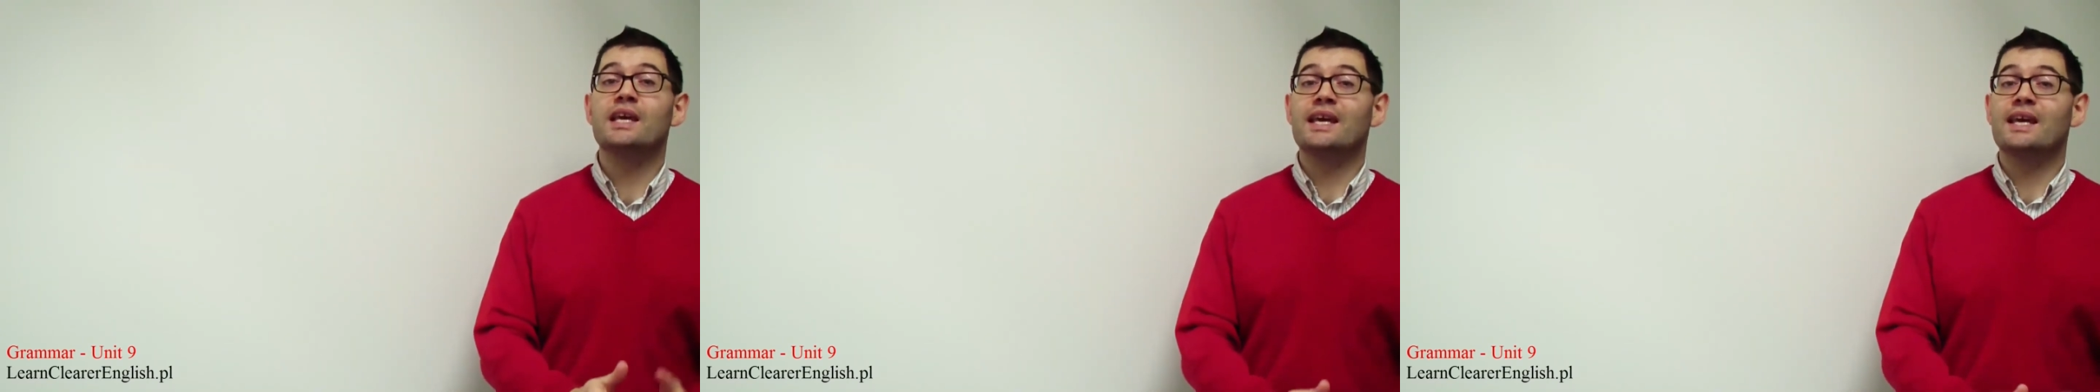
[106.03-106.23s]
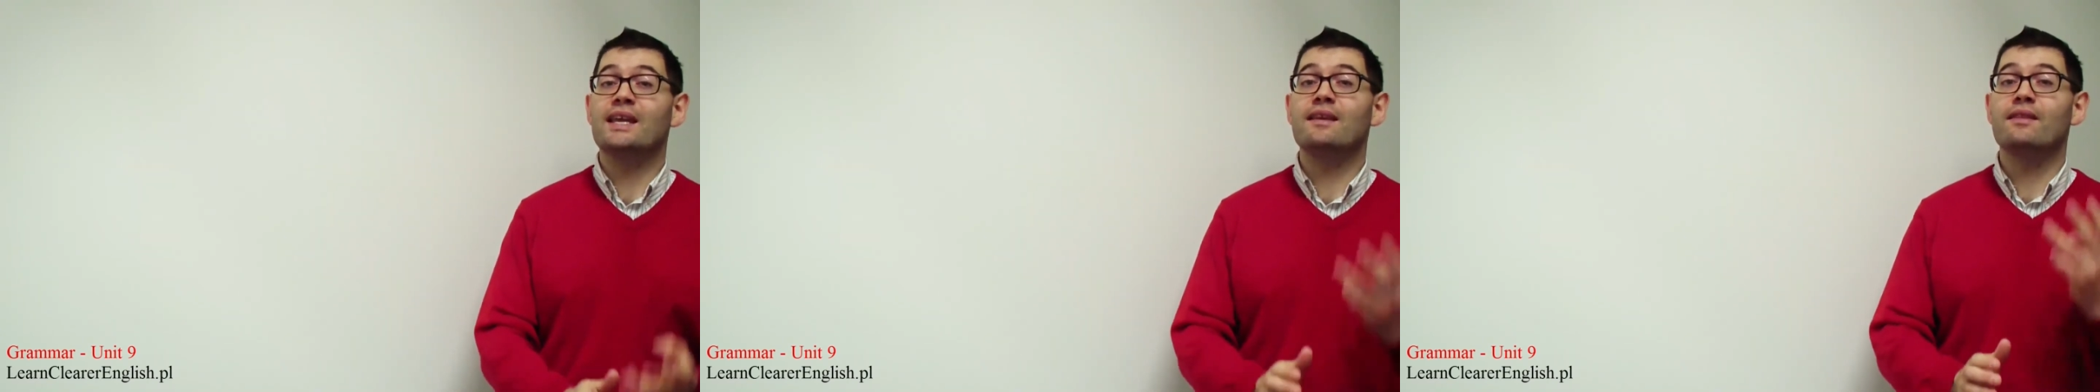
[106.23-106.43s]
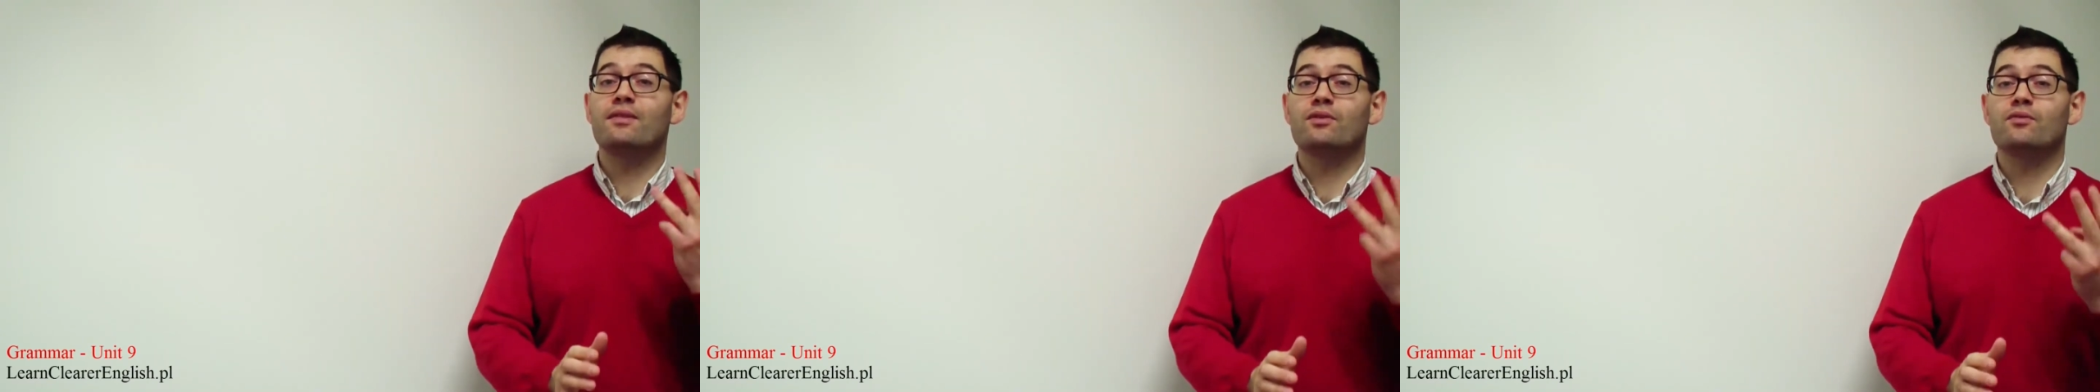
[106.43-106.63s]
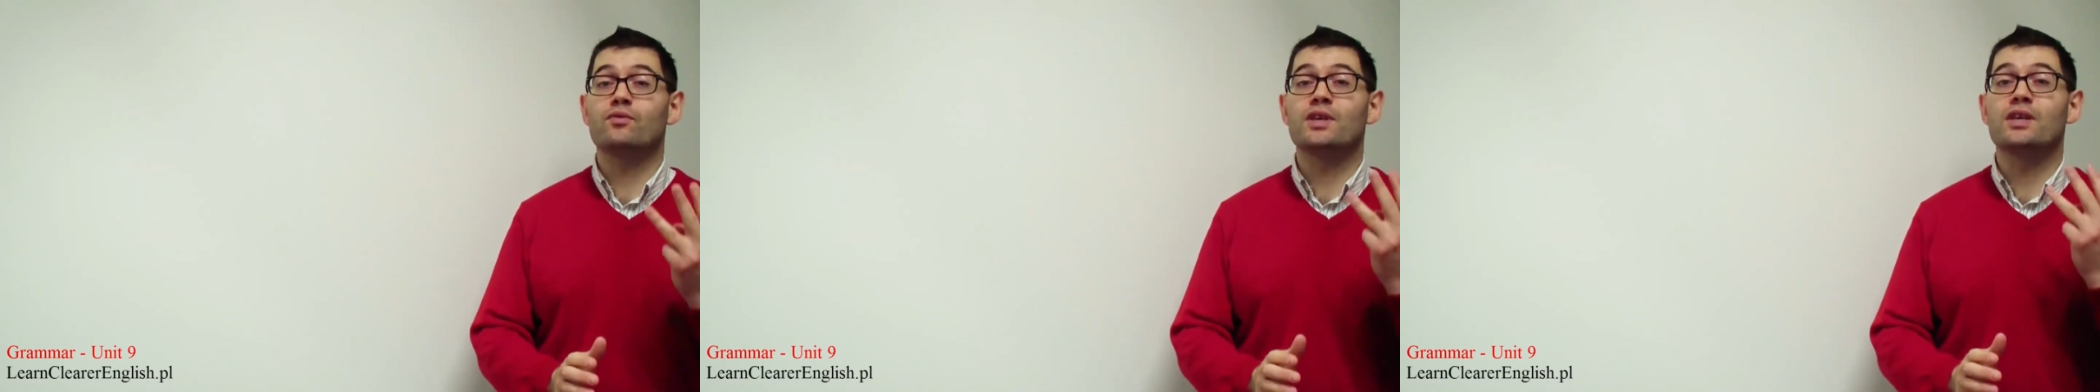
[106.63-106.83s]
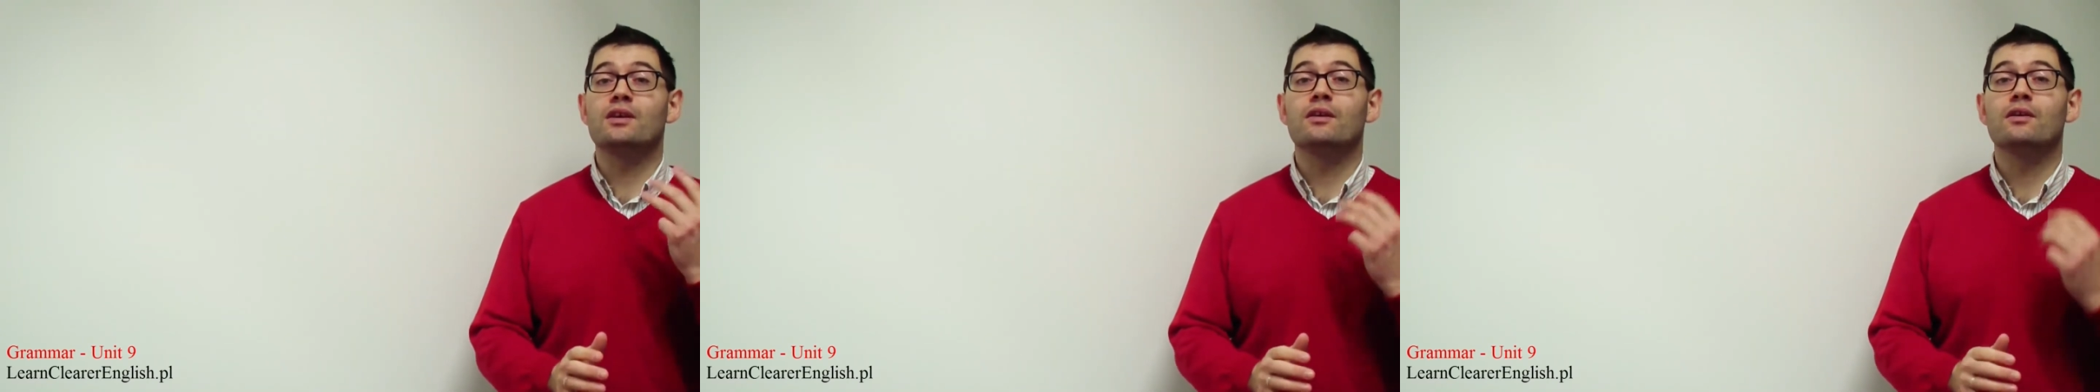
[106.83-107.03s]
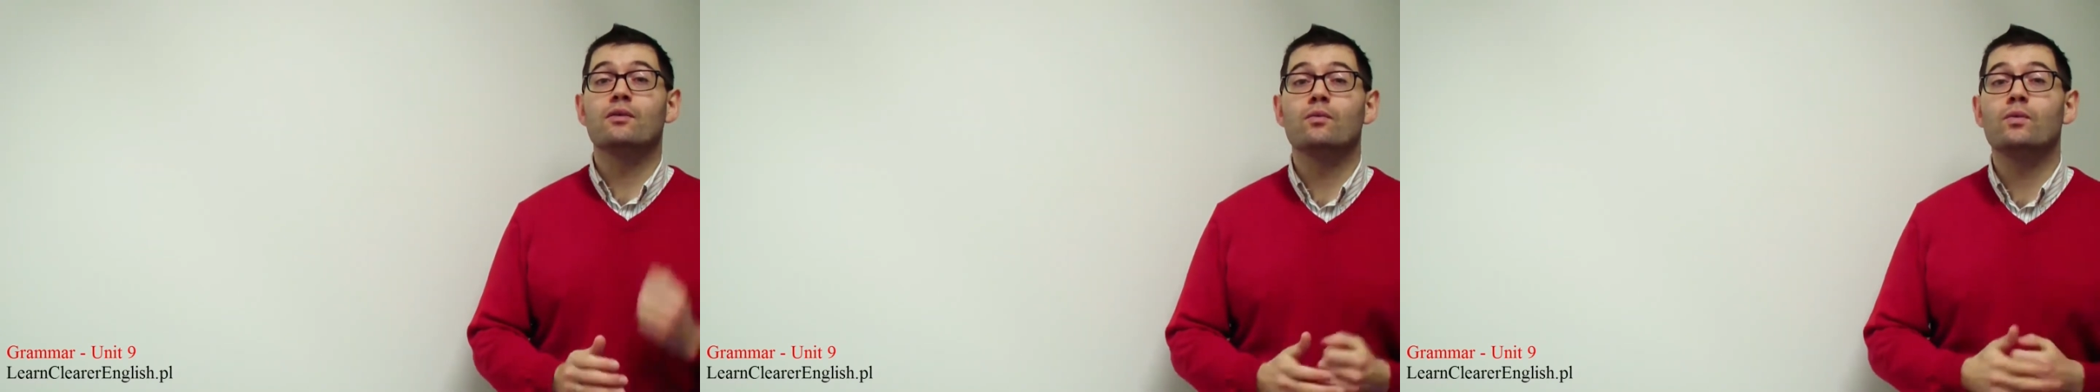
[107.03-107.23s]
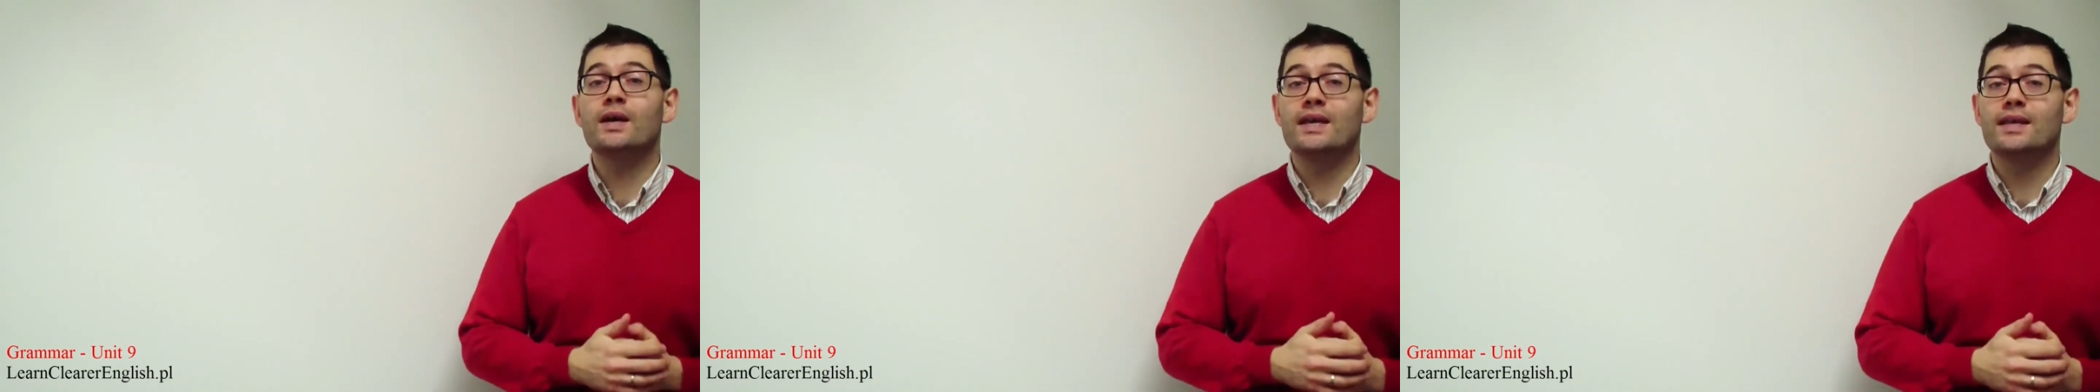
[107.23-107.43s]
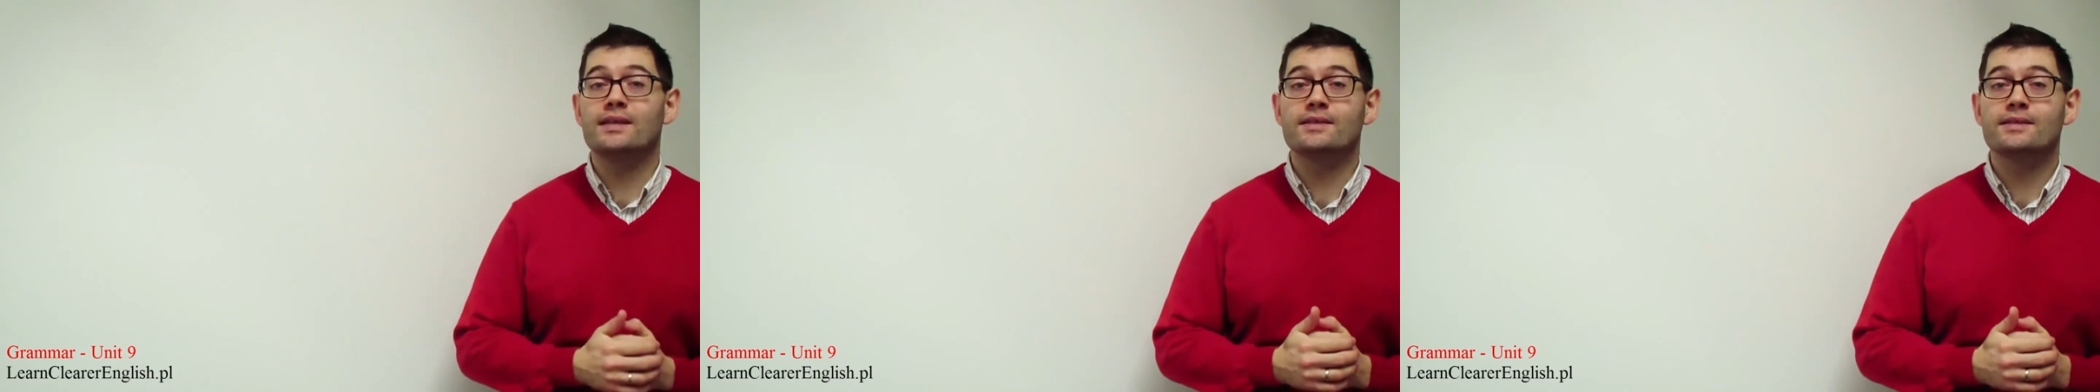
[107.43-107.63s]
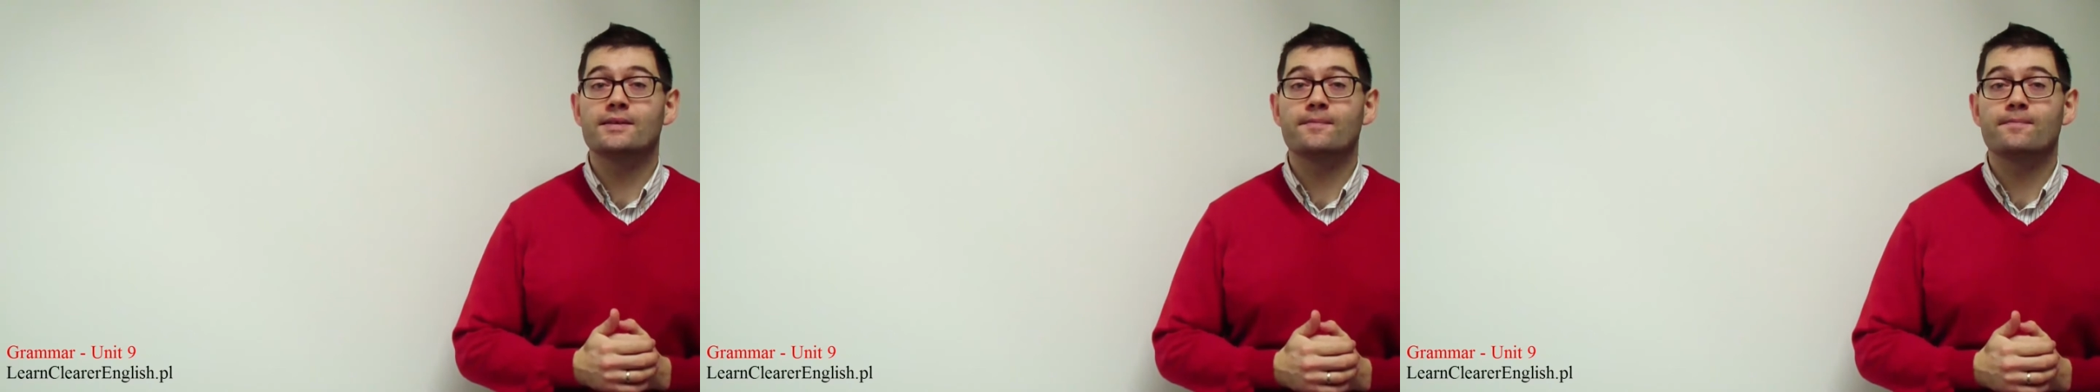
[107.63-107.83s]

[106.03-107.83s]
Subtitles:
in 3 ways.